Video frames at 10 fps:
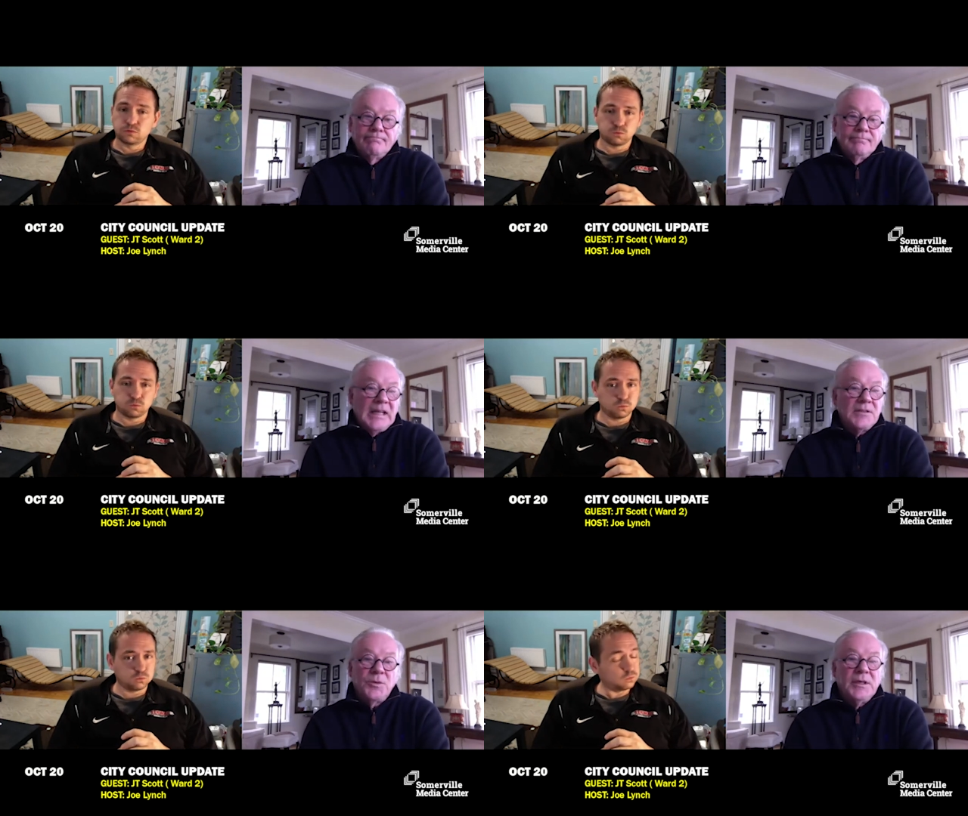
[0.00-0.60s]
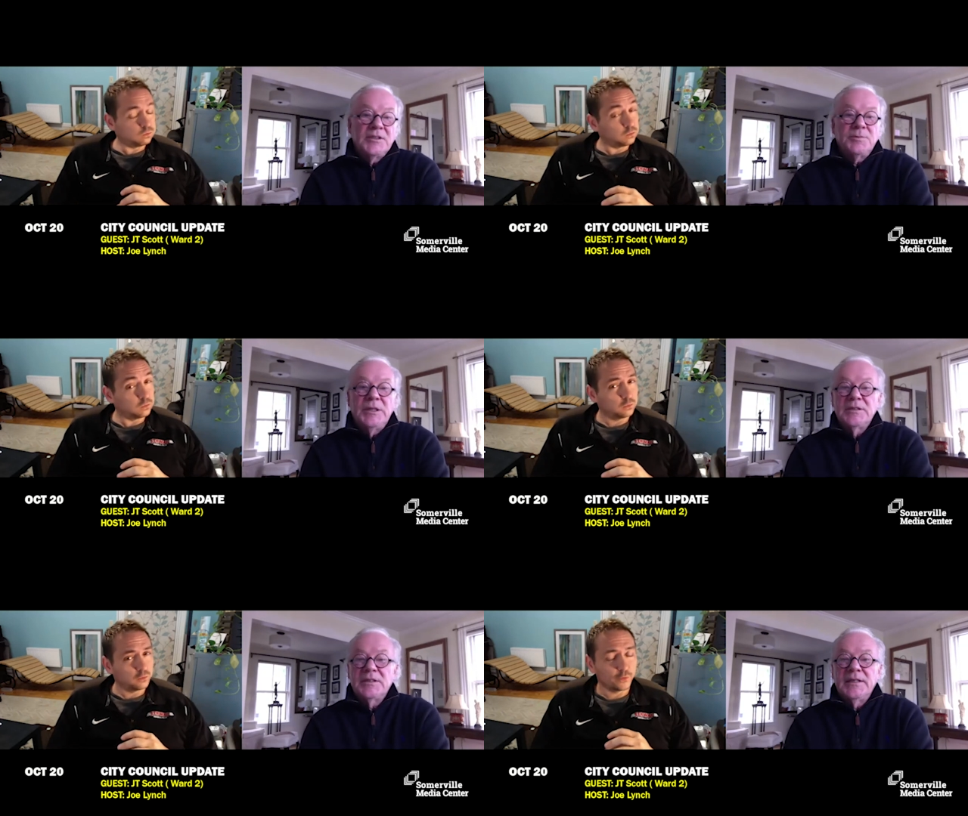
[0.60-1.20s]
Speaker 1: That's what it
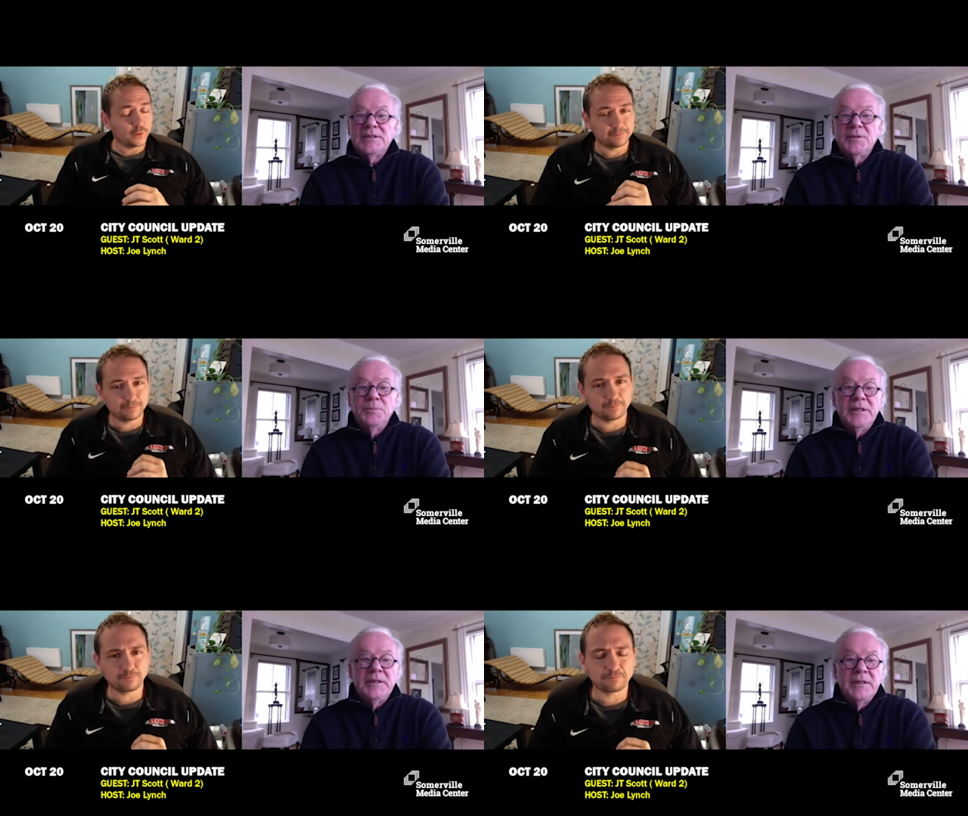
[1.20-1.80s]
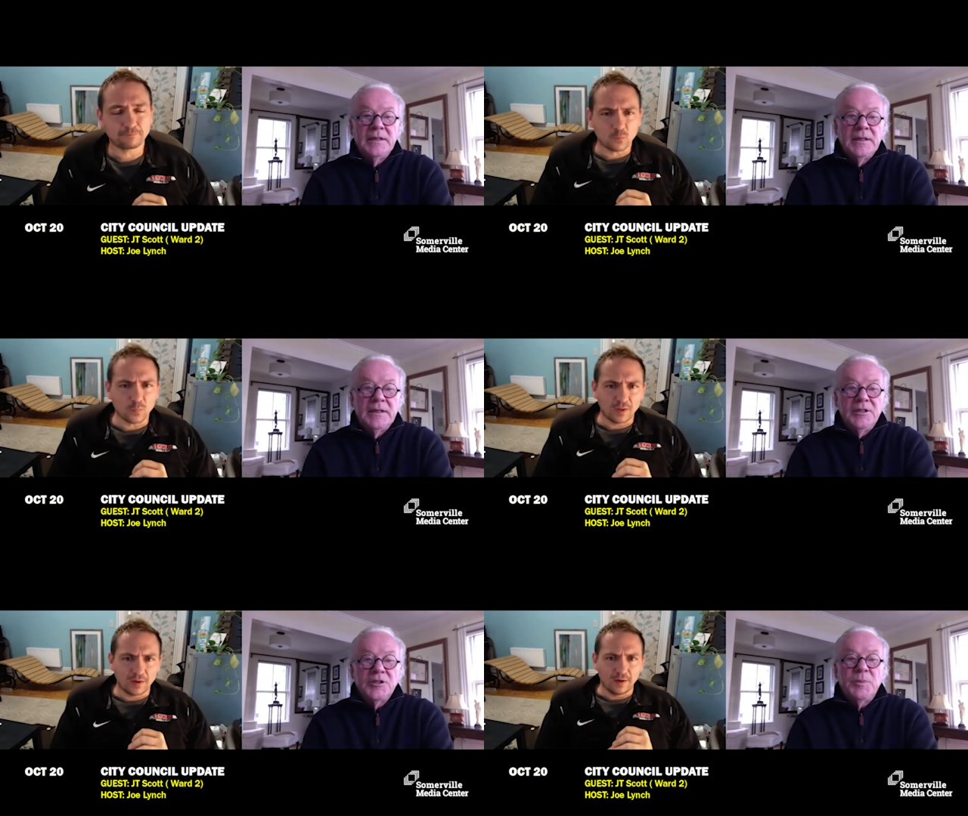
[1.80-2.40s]
smells like to me.
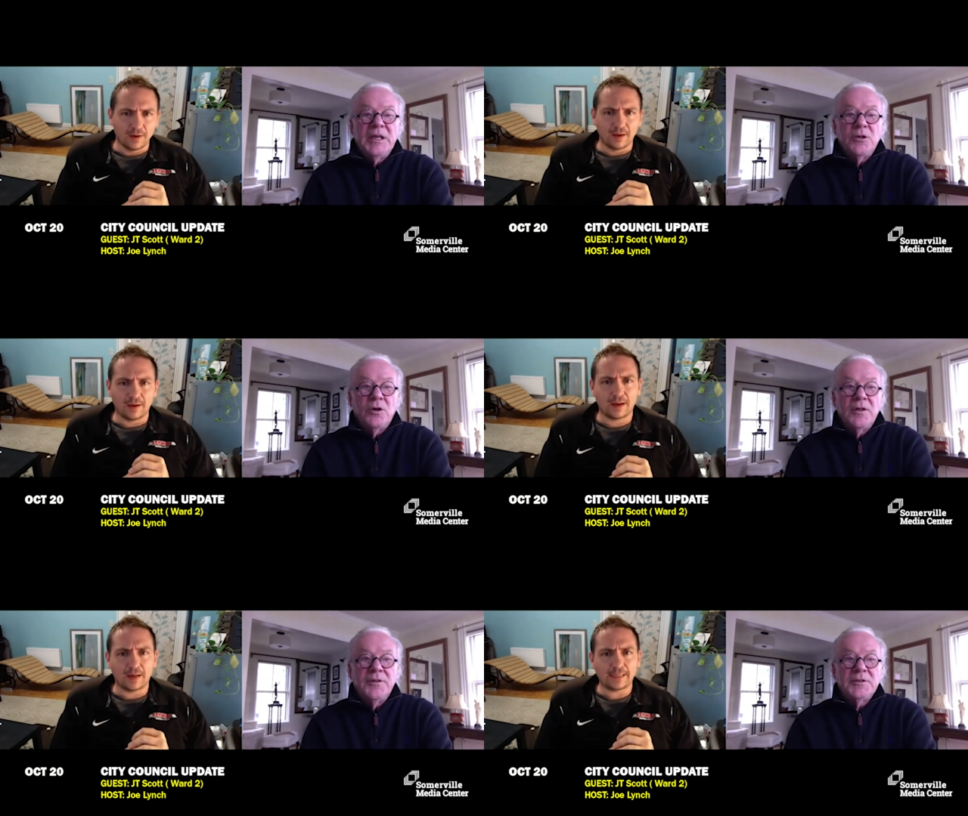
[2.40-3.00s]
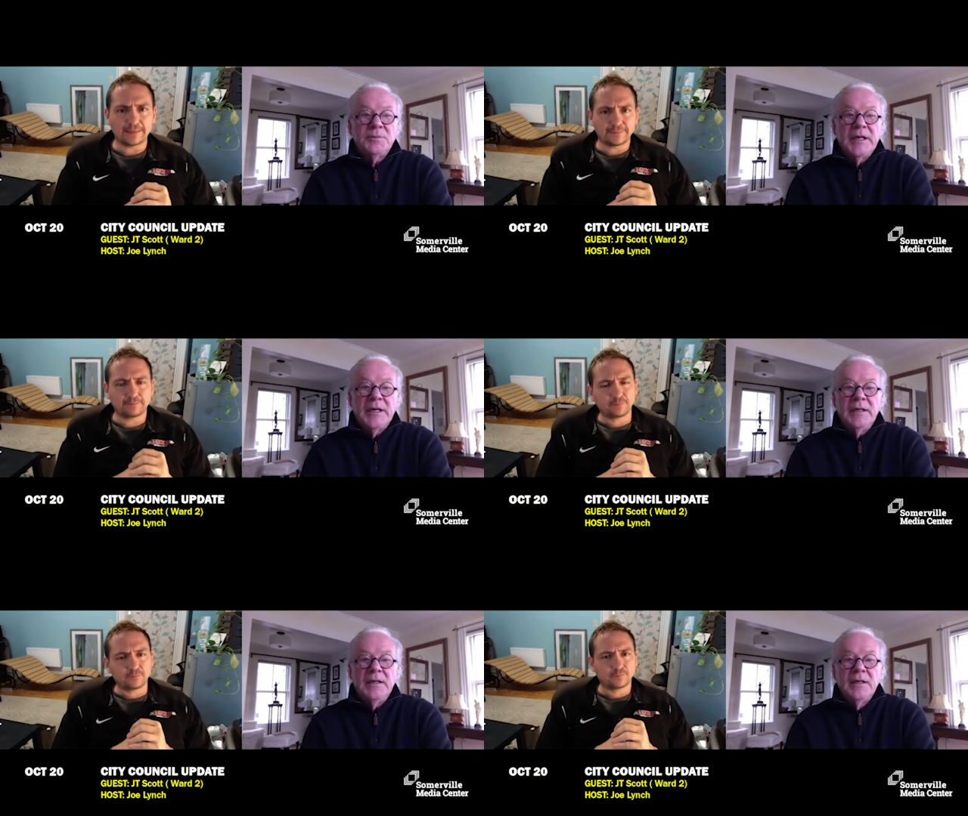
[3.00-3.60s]
You spend all this
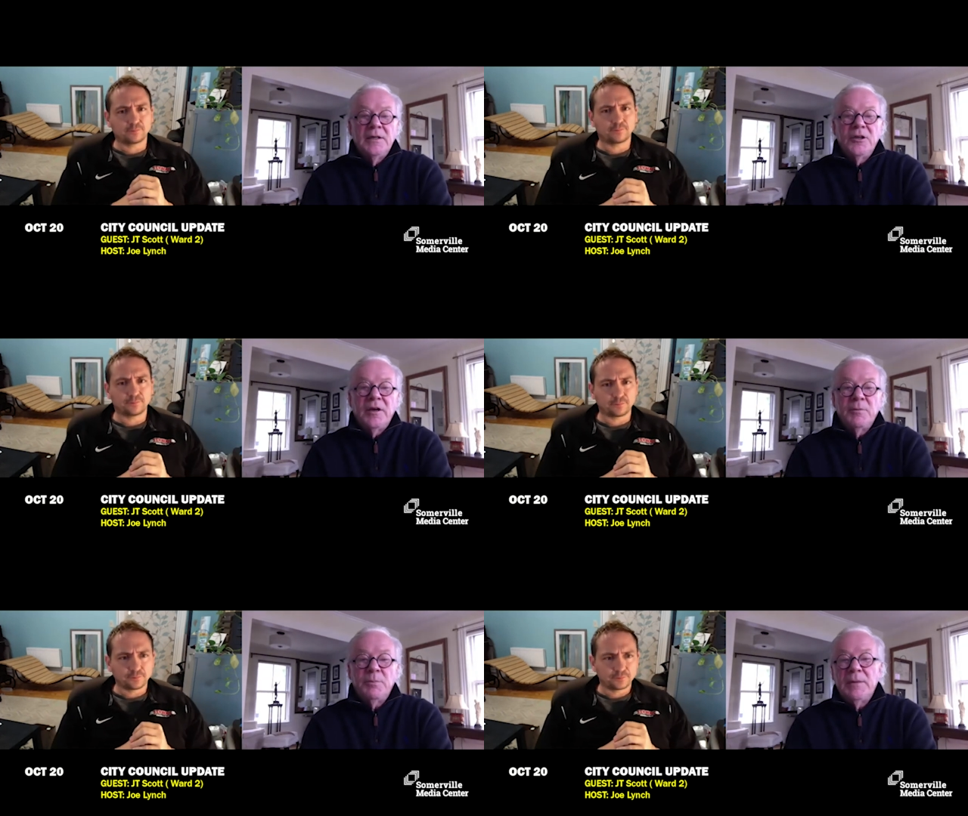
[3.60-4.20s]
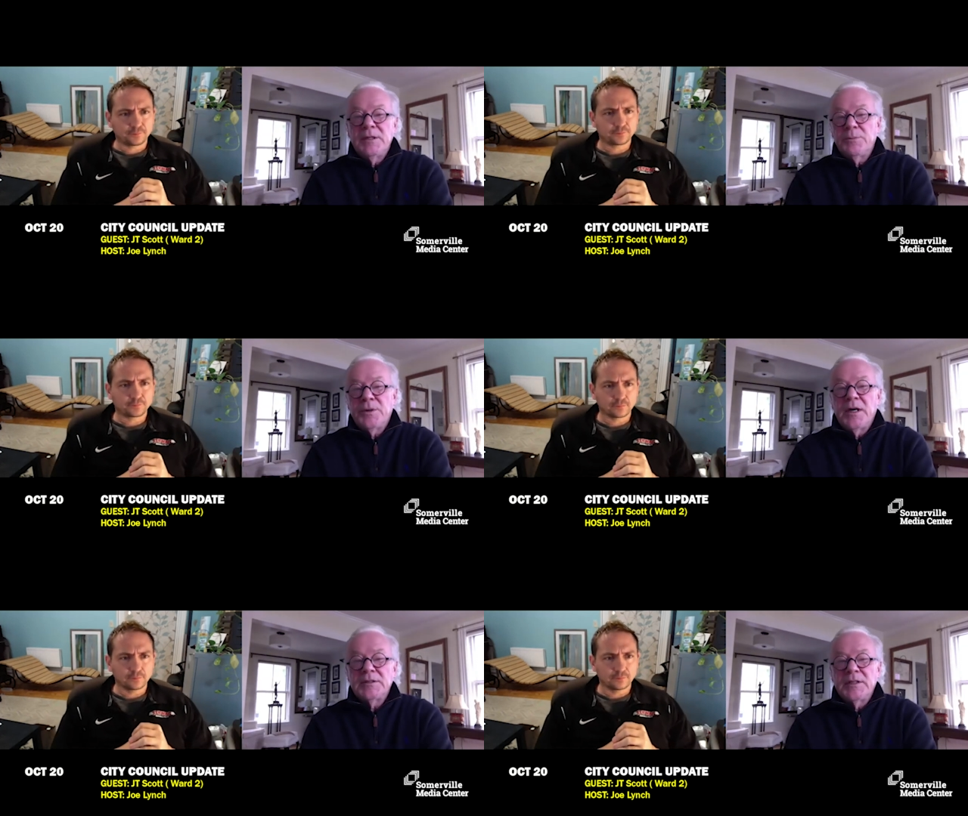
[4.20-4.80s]
money, you have a public
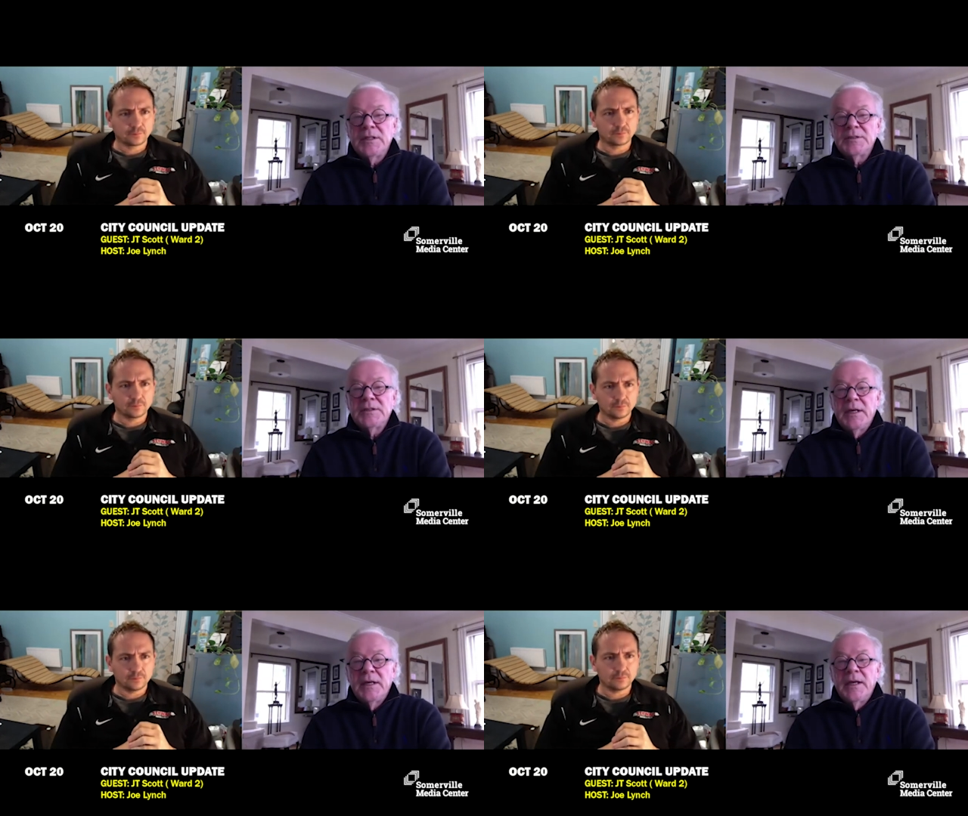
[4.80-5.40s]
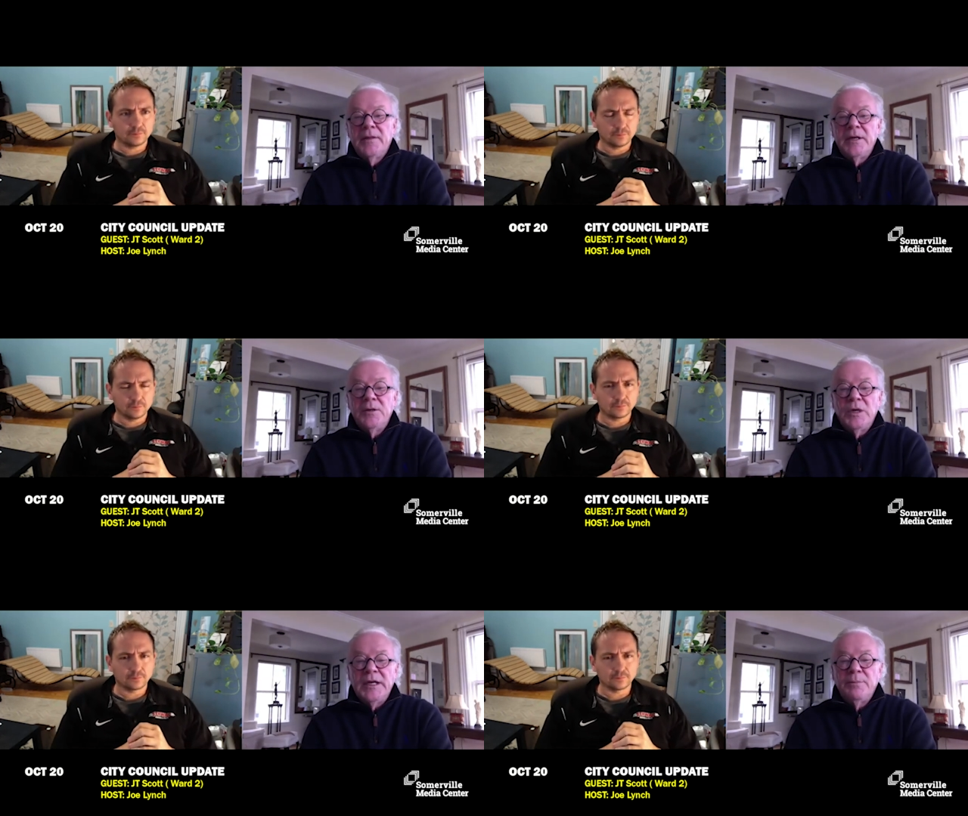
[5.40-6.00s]
process, and then wham